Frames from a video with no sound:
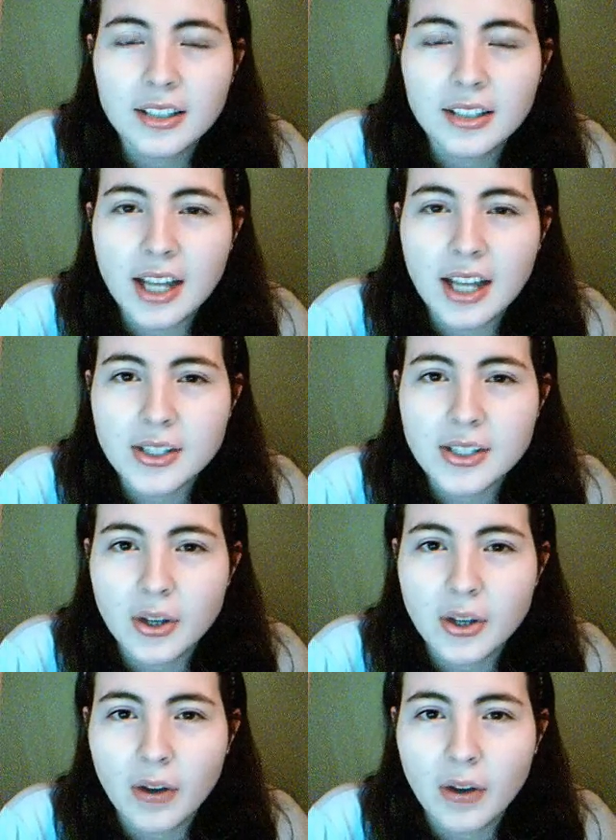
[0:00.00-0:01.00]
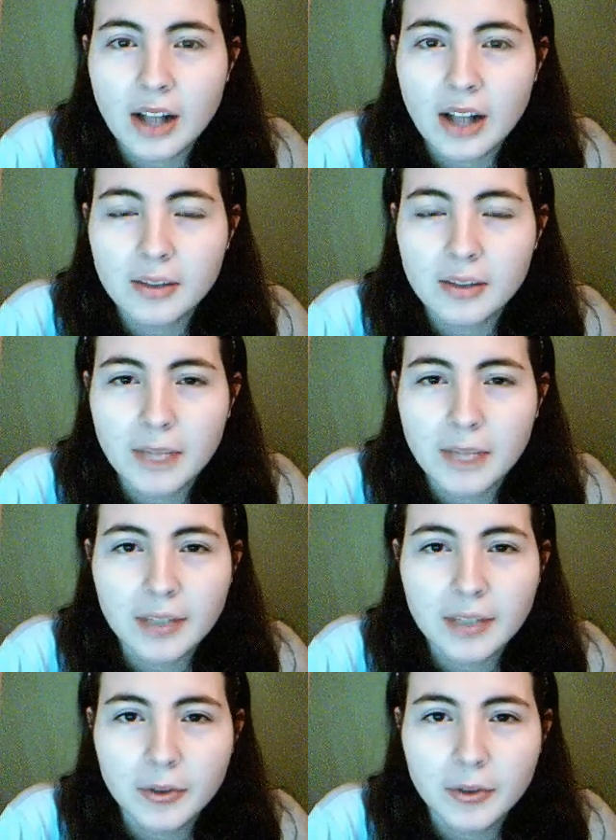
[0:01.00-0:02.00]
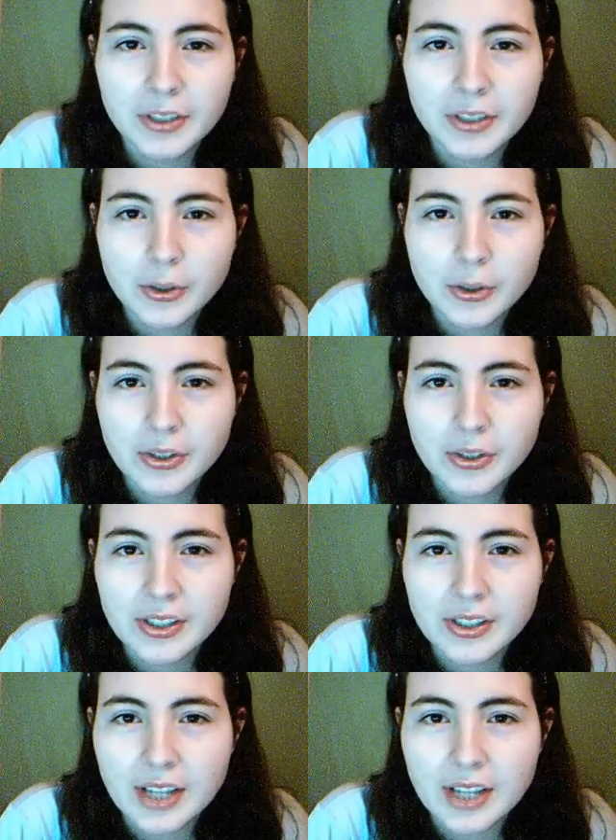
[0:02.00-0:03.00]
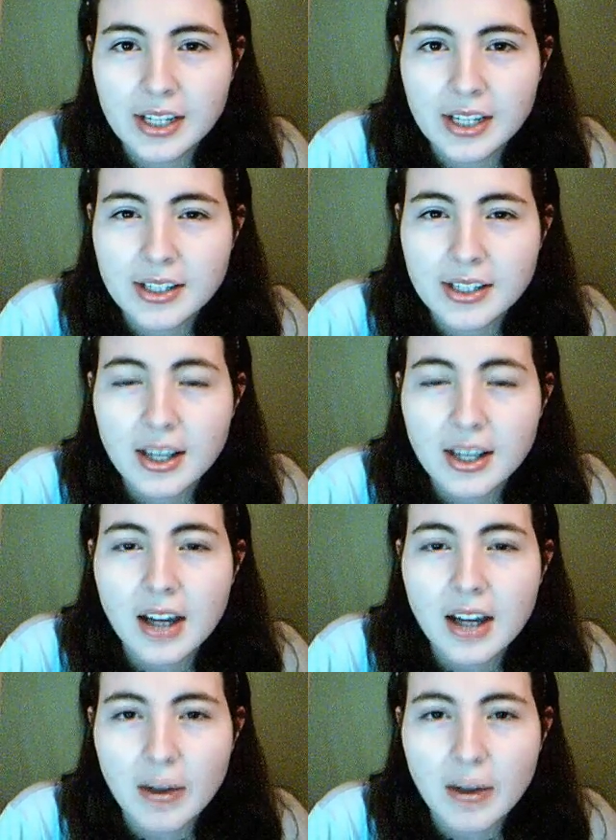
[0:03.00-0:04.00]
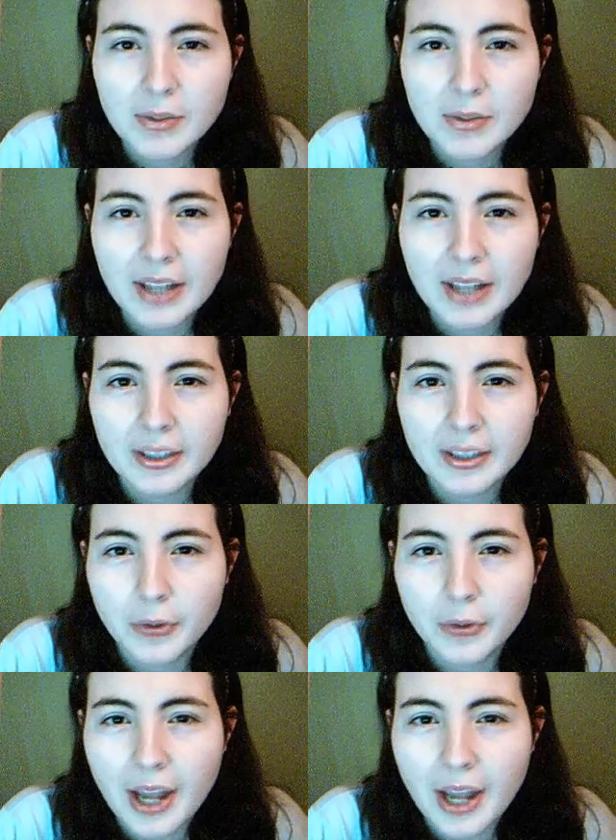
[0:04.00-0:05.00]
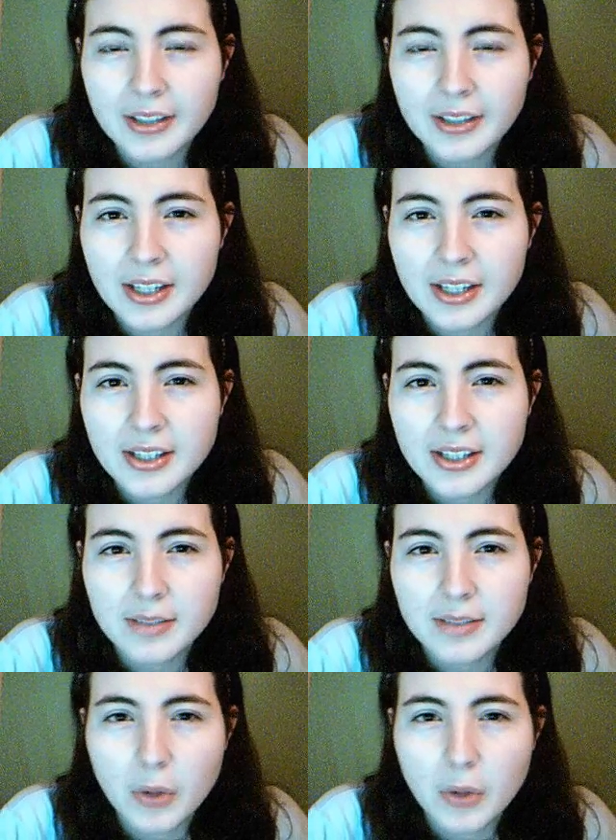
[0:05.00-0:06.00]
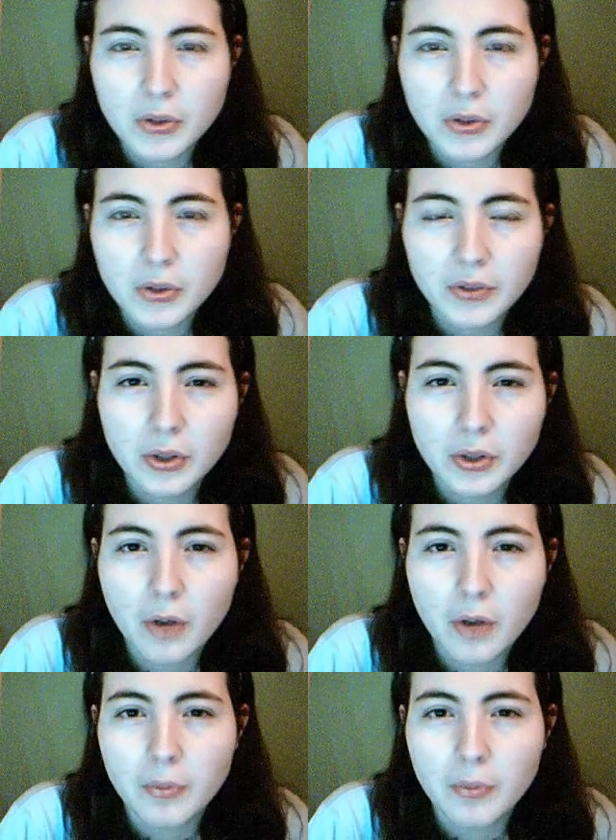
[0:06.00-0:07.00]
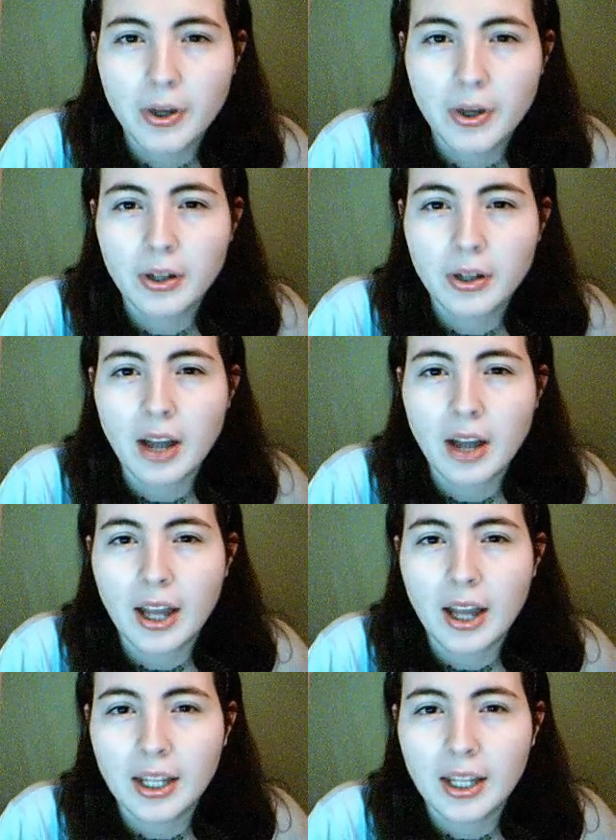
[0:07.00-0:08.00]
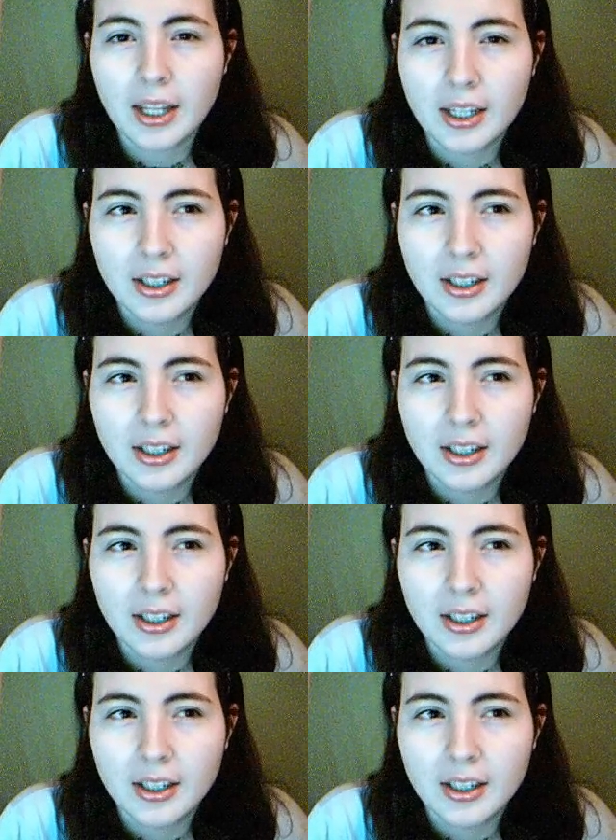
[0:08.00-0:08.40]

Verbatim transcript: yeah so I'll make more videos these days I was planning a rant, as most of you know, but I...